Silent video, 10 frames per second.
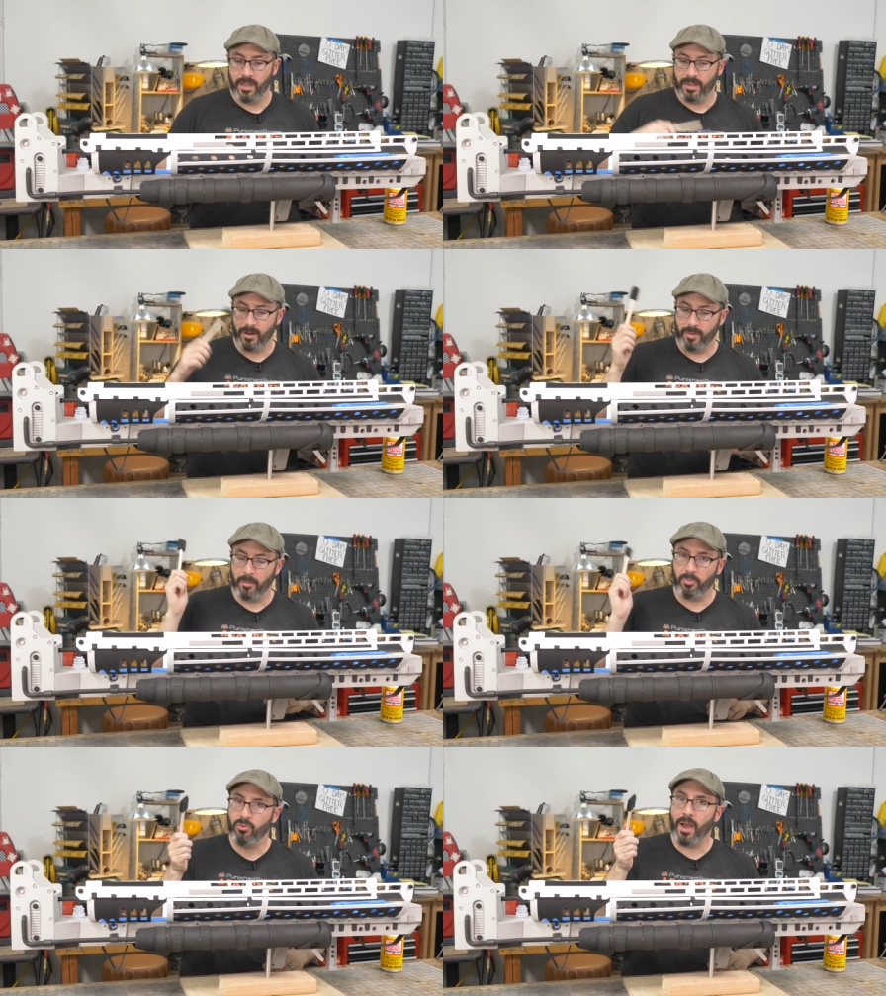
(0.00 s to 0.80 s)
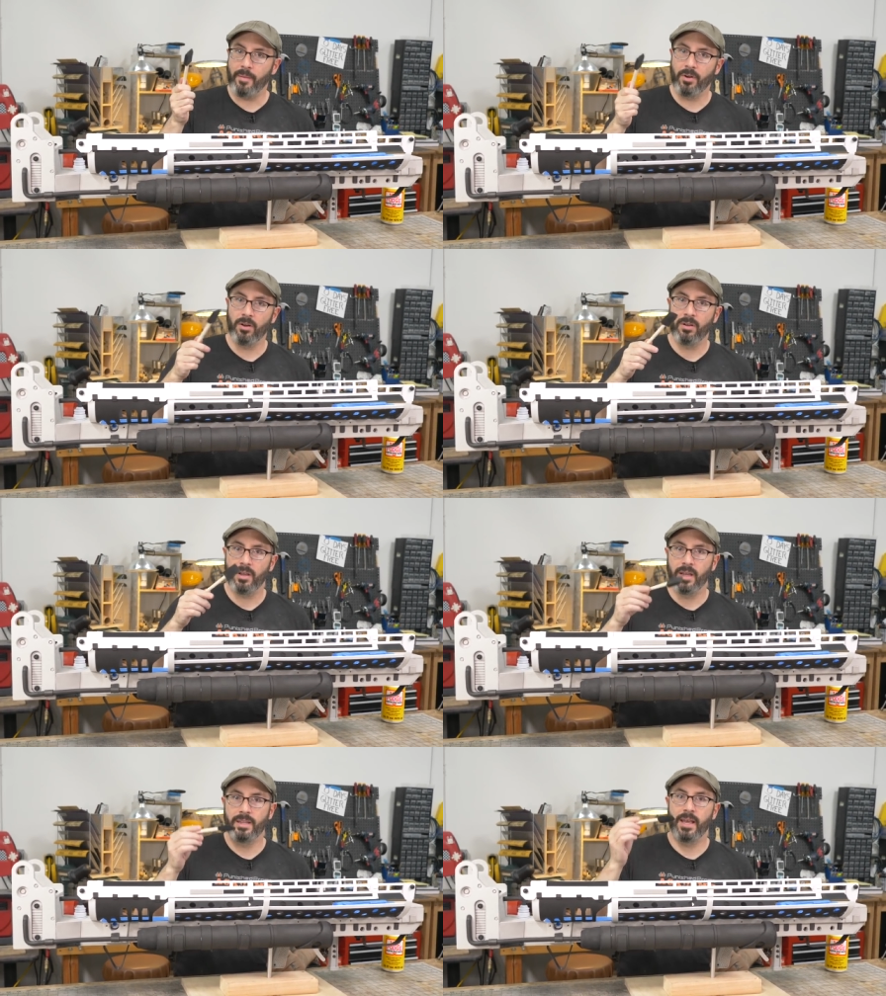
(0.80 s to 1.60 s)
That'll be a primer,
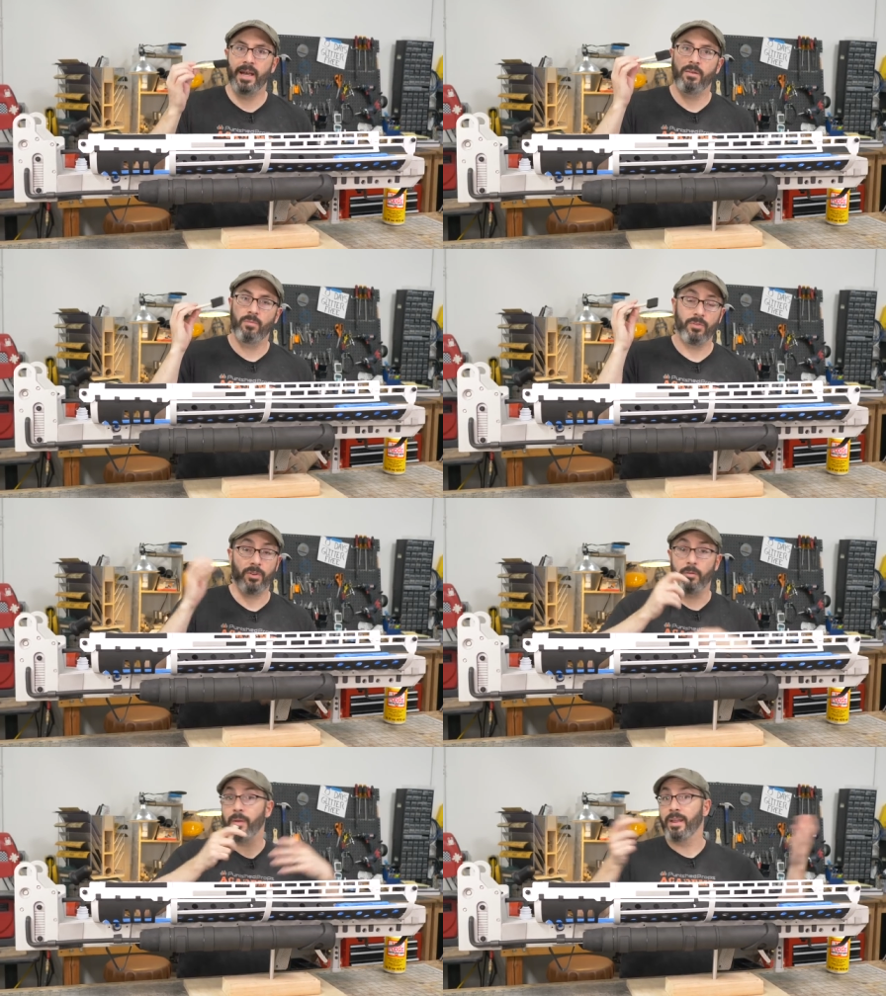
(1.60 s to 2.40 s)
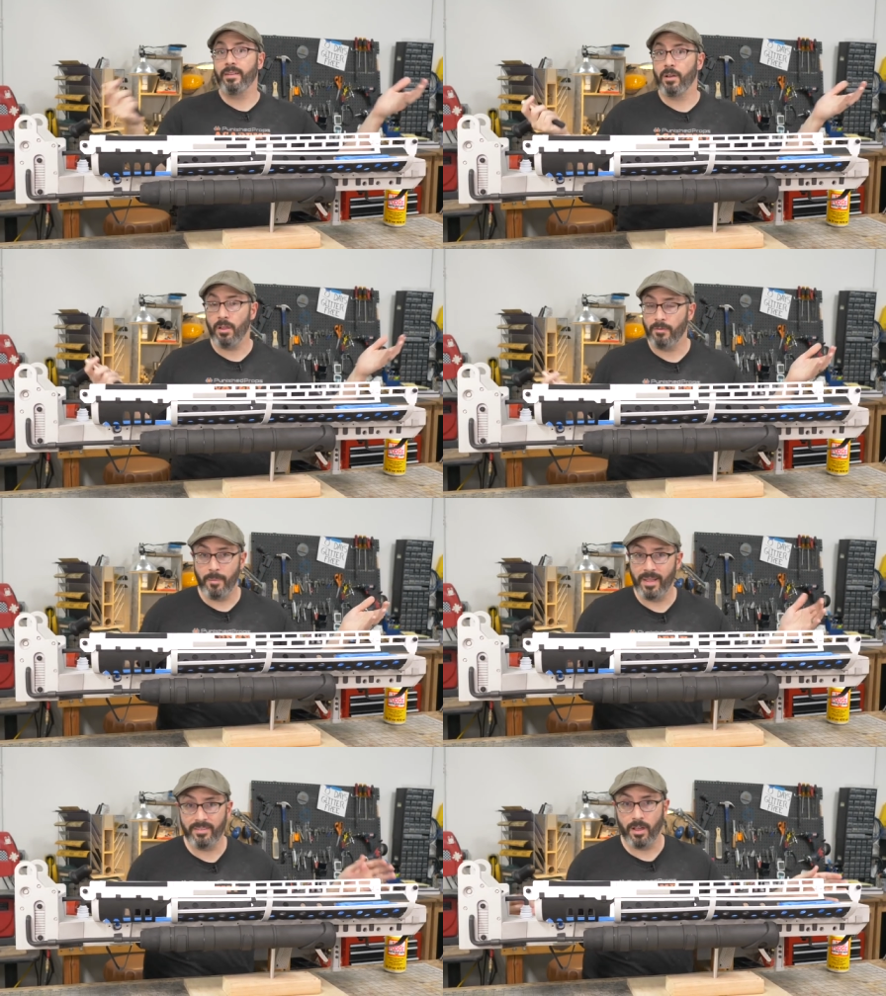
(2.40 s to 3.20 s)
and then we'll start painting all of our
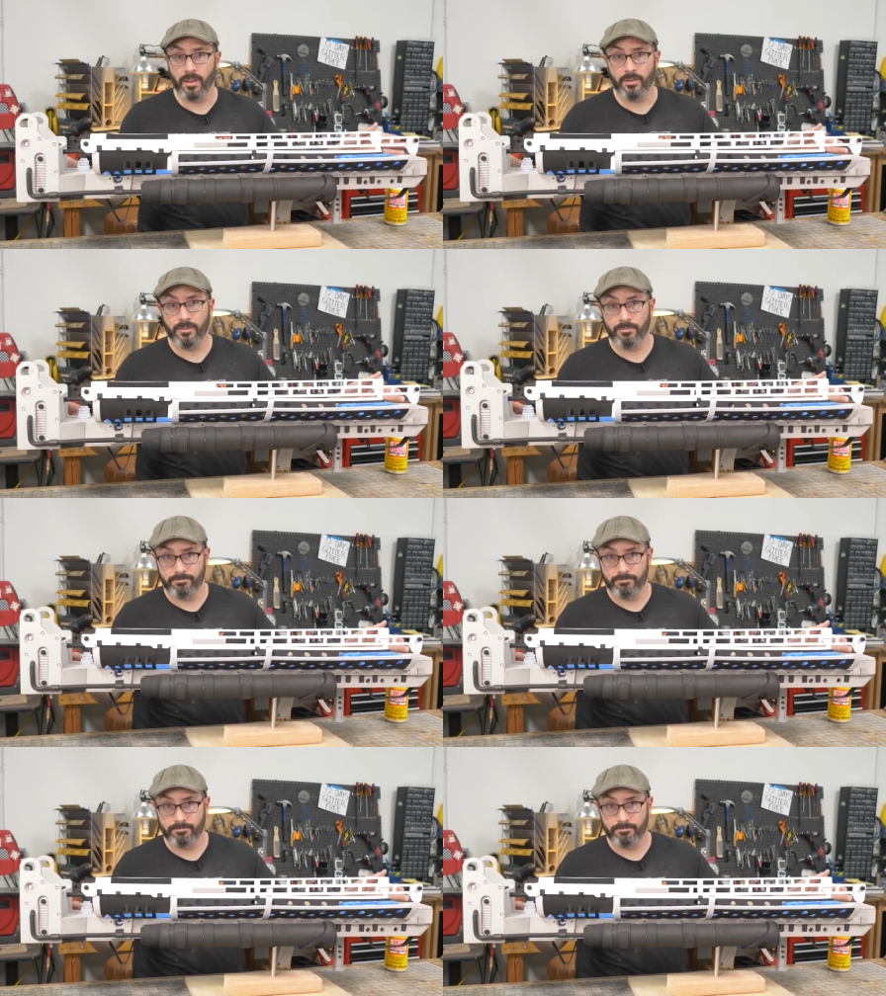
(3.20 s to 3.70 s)
base colors.